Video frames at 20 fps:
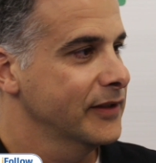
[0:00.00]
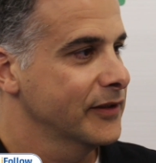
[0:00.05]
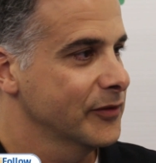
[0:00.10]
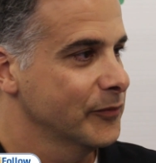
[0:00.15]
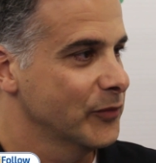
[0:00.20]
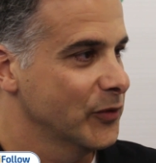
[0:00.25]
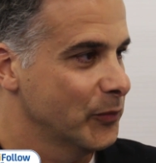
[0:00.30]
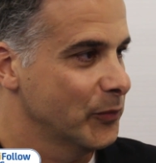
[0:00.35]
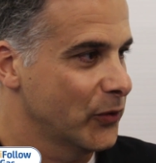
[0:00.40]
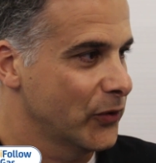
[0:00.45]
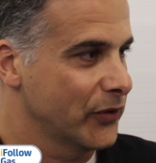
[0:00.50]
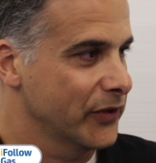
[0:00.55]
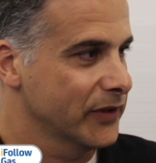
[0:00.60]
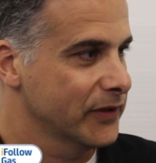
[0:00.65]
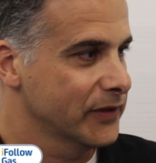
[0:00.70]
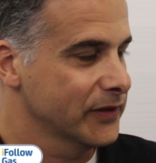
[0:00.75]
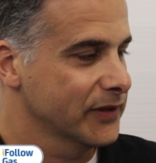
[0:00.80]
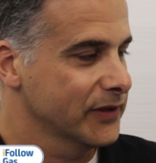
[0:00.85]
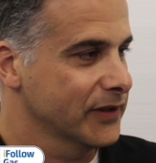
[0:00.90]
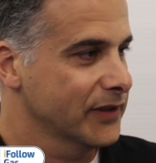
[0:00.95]
the
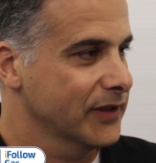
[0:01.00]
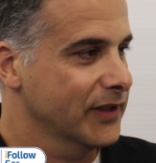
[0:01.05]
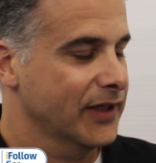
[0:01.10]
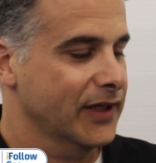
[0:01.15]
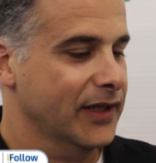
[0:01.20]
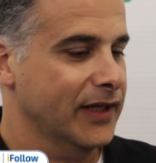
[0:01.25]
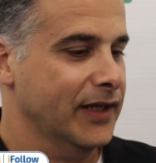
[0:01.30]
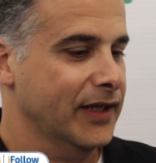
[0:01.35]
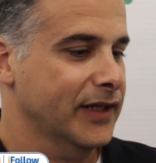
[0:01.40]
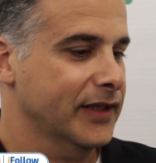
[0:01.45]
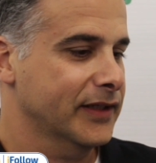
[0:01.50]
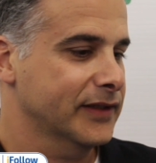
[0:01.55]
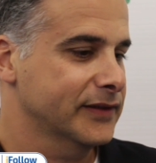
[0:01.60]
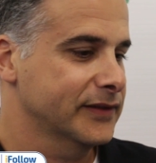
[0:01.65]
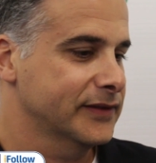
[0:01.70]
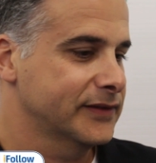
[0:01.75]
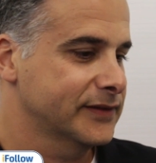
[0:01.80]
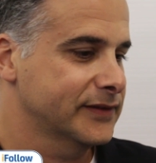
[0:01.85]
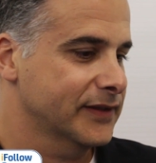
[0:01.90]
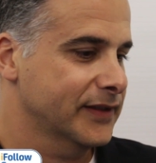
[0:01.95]
memorial
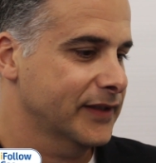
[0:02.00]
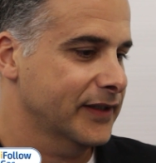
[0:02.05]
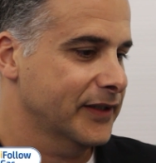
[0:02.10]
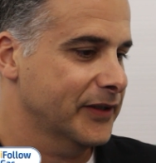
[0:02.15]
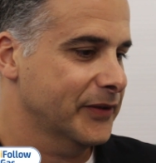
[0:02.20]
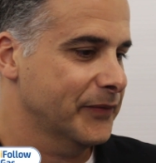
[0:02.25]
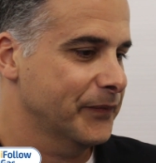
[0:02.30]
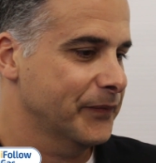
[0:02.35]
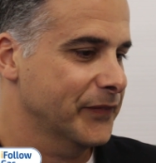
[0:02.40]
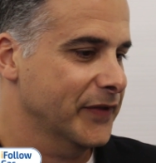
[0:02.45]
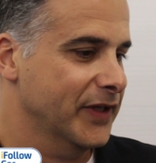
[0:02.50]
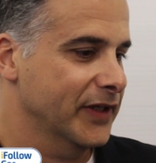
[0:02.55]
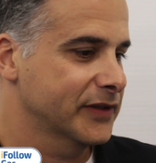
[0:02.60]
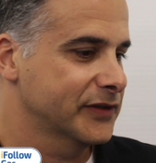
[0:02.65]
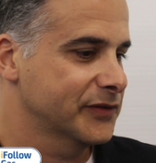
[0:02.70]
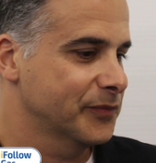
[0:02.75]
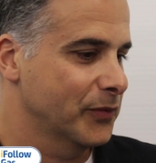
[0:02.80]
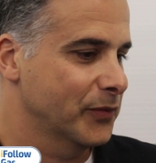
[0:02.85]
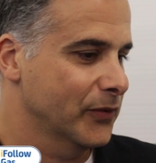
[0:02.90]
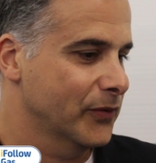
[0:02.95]
and
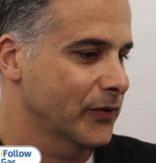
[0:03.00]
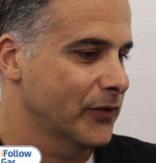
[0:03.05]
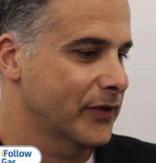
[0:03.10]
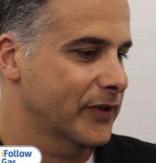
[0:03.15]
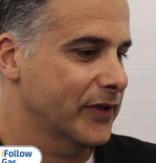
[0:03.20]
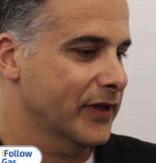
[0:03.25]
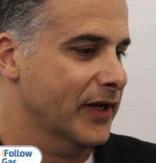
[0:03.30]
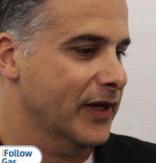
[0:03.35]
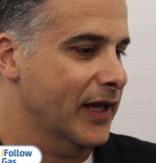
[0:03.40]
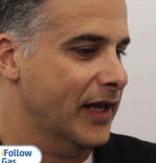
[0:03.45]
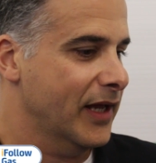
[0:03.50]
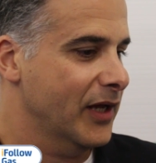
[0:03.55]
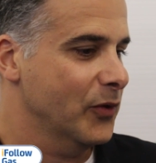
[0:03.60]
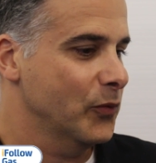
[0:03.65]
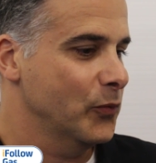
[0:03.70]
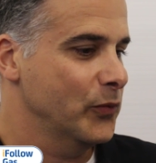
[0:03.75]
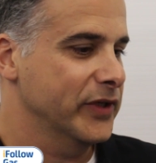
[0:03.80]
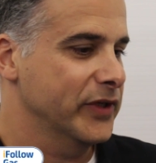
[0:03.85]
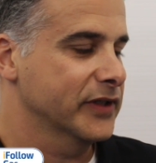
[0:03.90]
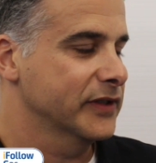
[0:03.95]
explore how
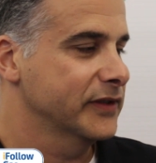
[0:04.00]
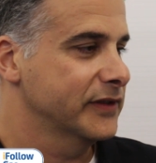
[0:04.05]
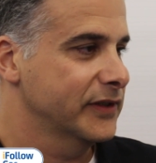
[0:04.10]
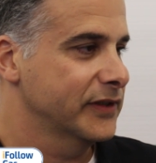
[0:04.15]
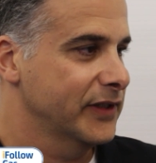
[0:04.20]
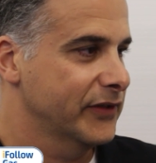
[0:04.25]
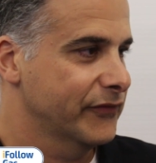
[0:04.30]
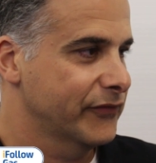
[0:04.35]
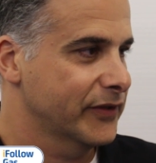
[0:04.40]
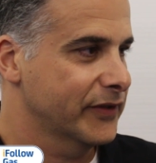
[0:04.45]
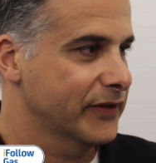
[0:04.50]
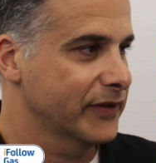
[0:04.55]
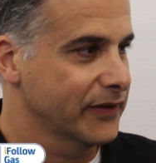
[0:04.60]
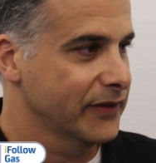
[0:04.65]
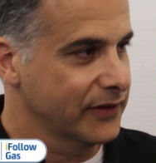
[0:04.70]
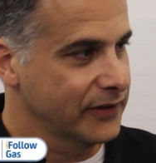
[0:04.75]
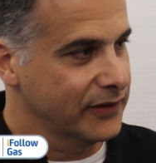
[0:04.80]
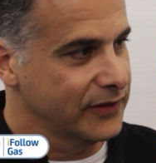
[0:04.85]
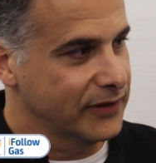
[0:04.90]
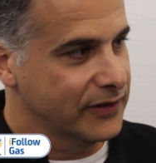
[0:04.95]
we can deliver
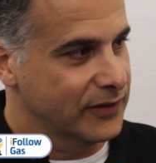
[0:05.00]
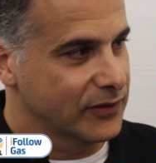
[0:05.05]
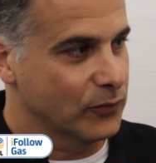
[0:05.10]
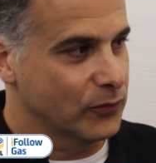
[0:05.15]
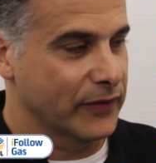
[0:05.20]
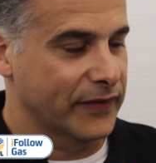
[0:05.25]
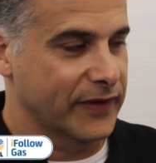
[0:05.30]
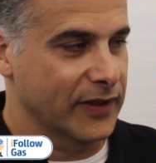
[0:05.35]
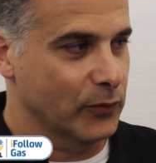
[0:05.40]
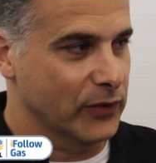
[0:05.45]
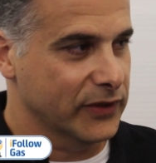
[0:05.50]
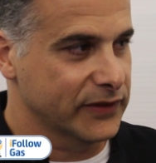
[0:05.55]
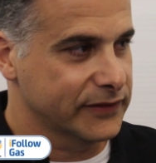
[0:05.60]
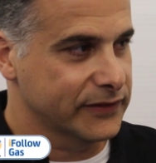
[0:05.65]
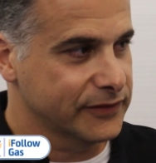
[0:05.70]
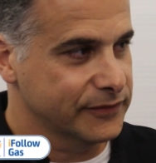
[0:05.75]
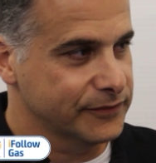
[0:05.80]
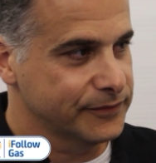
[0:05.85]
what they want.